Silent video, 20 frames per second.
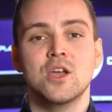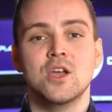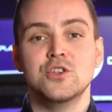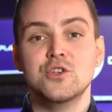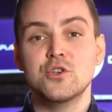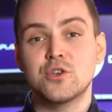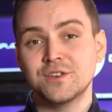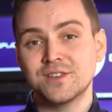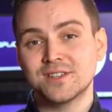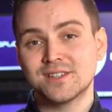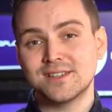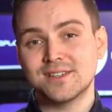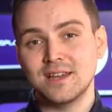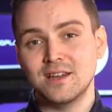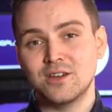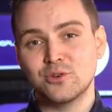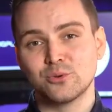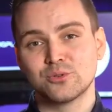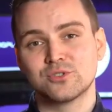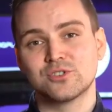You can
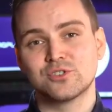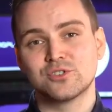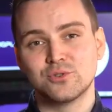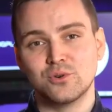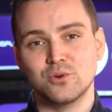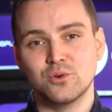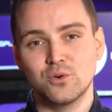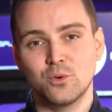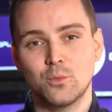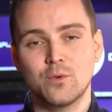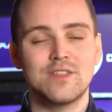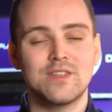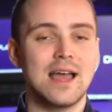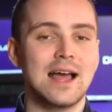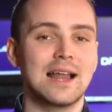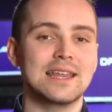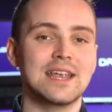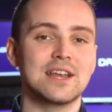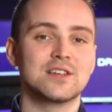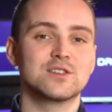sync your store with
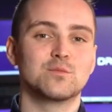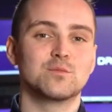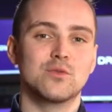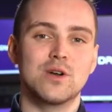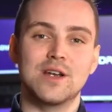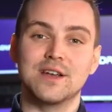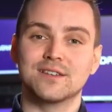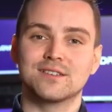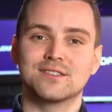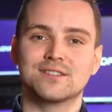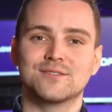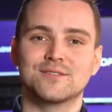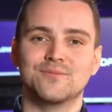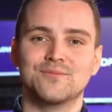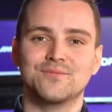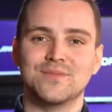AliExpress.